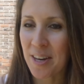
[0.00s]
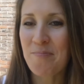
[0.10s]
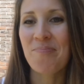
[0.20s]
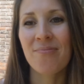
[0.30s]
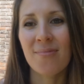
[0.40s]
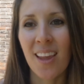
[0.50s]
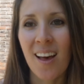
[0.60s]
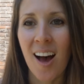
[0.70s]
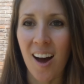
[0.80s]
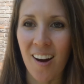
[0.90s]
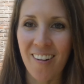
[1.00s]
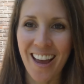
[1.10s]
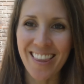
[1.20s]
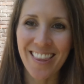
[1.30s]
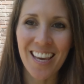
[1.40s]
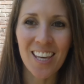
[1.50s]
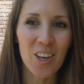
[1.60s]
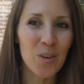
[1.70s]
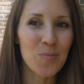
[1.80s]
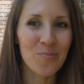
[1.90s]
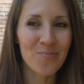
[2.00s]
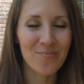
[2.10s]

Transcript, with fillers: with them. All right, thank you.